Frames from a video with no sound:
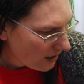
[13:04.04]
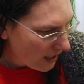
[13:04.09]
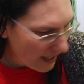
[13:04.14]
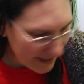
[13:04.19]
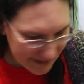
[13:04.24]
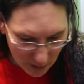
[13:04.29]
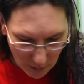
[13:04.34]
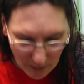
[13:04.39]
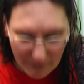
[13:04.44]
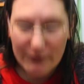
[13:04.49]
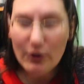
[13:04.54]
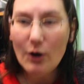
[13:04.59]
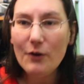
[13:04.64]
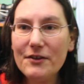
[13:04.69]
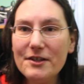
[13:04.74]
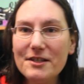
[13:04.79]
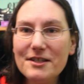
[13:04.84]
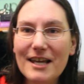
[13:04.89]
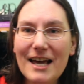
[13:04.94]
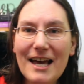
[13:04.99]
I know I've got
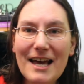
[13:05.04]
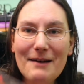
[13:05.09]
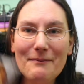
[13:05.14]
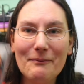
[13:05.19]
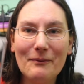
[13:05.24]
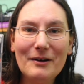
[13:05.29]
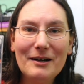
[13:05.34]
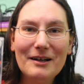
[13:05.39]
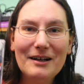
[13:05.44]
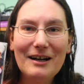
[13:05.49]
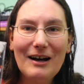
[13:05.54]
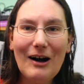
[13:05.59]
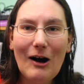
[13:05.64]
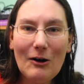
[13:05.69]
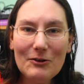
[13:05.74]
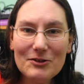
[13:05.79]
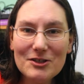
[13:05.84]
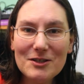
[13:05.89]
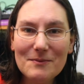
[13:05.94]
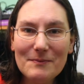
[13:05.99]
this game
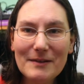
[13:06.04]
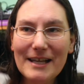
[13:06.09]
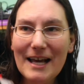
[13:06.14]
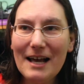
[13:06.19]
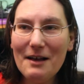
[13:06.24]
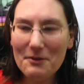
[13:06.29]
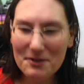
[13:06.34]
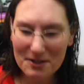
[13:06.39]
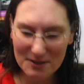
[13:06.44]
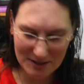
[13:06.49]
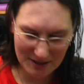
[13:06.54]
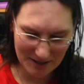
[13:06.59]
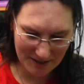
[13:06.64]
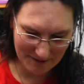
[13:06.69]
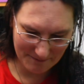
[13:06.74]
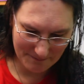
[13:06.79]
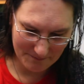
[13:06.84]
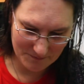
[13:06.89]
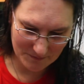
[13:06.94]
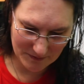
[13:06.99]
on something else,
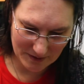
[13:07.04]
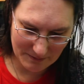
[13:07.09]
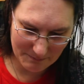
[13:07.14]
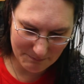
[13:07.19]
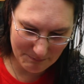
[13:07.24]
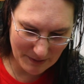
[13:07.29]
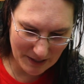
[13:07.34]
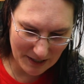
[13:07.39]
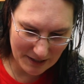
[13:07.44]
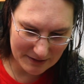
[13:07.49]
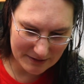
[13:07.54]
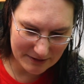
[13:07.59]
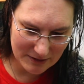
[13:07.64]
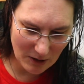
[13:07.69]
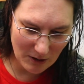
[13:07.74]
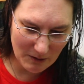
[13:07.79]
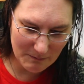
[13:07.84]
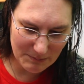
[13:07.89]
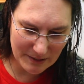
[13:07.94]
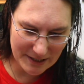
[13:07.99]
but
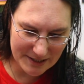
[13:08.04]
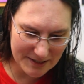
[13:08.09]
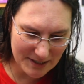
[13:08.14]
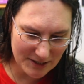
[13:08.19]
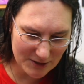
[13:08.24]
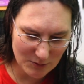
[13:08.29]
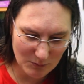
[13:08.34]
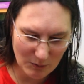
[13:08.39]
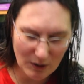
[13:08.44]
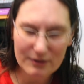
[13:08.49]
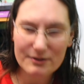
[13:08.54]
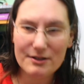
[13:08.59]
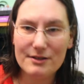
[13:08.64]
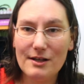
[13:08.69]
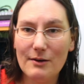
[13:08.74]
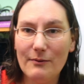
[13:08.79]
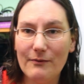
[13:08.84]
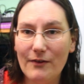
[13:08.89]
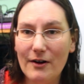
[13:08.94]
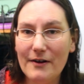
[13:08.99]
not on PlayStation 1,
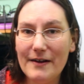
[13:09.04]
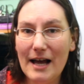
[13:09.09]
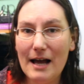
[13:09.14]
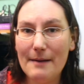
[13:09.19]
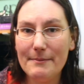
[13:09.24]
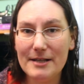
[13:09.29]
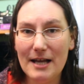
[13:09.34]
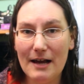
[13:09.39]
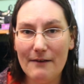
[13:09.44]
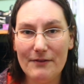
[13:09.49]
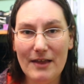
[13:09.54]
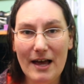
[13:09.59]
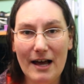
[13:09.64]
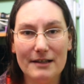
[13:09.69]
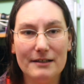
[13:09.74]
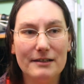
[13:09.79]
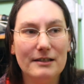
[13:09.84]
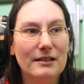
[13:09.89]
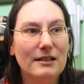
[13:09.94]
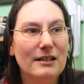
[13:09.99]
so I'm very happy to have
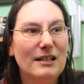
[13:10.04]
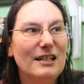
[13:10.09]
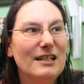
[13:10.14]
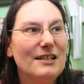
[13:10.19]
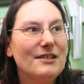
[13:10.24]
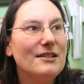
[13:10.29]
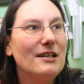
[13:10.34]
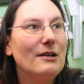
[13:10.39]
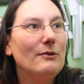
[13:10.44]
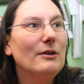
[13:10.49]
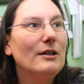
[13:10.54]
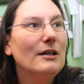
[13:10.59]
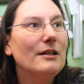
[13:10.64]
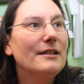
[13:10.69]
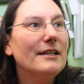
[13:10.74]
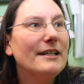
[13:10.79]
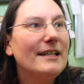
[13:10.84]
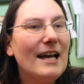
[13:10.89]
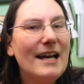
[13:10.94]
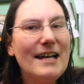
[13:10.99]
that. So
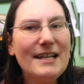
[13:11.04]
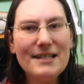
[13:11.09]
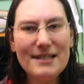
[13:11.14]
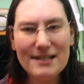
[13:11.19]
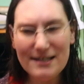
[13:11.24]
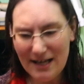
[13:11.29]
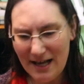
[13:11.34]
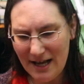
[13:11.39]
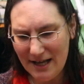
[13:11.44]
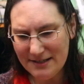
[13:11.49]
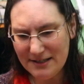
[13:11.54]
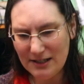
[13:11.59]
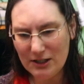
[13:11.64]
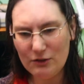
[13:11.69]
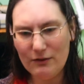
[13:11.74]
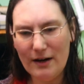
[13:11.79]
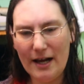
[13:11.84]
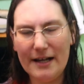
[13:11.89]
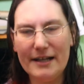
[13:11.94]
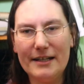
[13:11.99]
the case has a
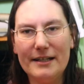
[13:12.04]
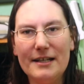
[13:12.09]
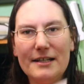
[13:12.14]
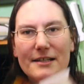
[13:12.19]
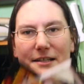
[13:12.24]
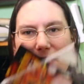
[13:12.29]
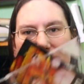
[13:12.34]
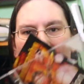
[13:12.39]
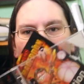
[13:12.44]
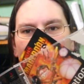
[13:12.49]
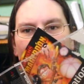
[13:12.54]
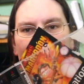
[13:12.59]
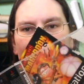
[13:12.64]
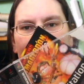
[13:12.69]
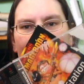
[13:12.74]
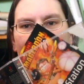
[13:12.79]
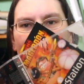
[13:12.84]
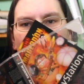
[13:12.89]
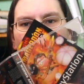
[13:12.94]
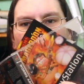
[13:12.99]
crack in it, so as you can
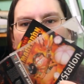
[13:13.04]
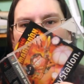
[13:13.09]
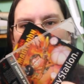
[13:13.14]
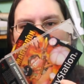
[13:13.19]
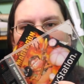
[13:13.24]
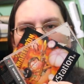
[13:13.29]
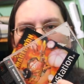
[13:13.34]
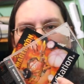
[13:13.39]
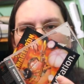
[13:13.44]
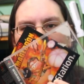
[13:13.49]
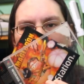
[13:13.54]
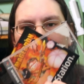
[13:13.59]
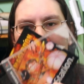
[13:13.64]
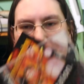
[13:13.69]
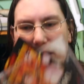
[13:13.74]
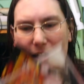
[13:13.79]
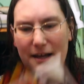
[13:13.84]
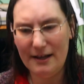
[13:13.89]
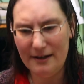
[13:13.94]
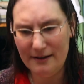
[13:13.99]
see, it's got a crack
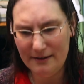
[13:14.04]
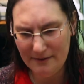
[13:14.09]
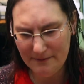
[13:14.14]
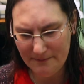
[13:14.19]
there.